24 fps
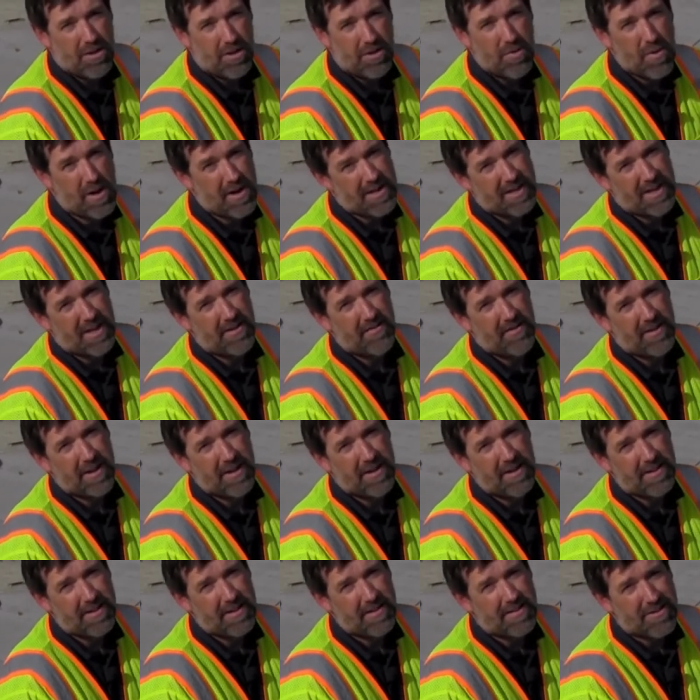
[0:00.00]
You want to give it
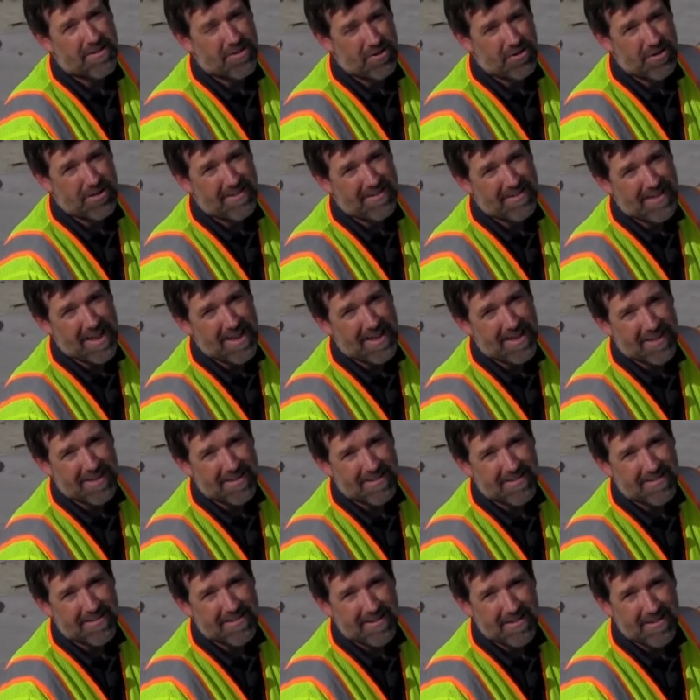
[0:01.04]
at least 30
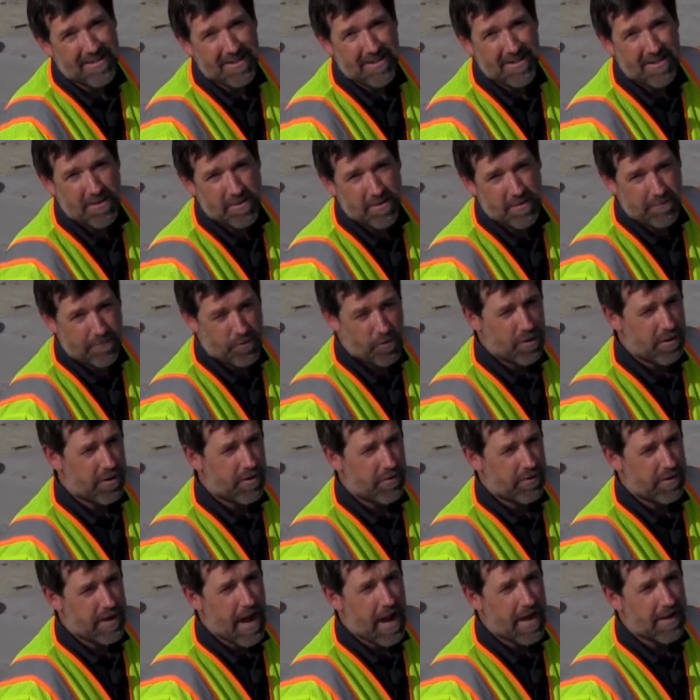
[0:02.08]
seconds for it
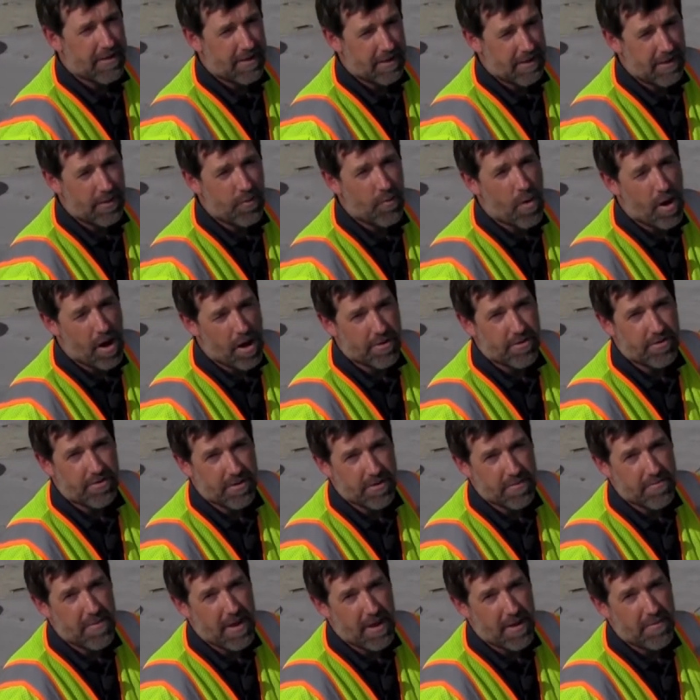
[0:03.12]
to react to any water
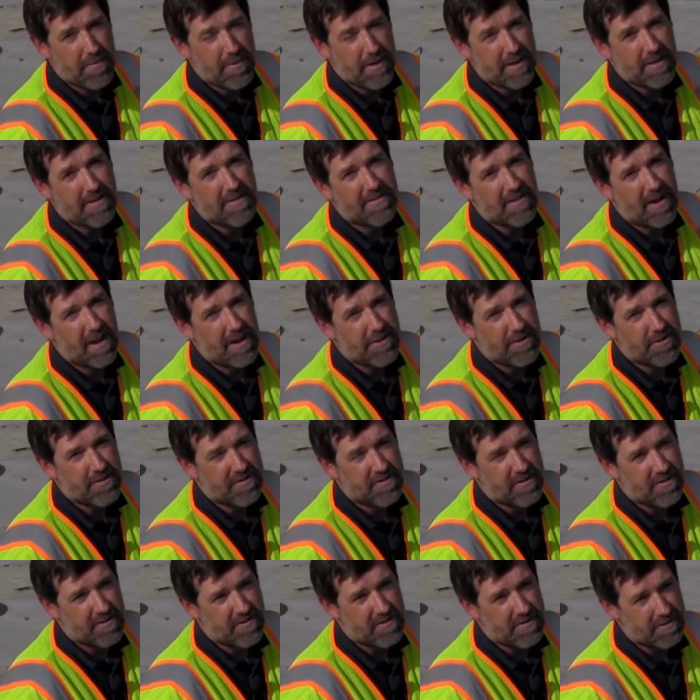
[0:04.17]
that may be inside your
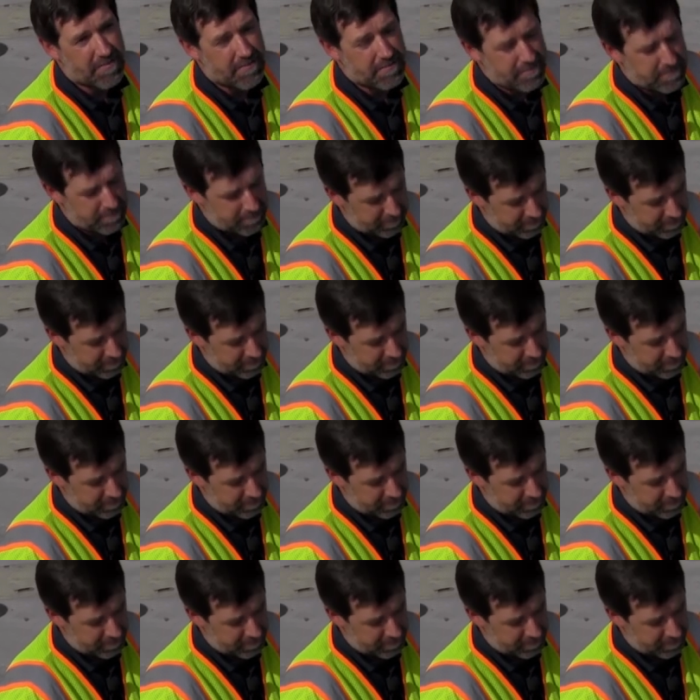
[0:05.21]
system.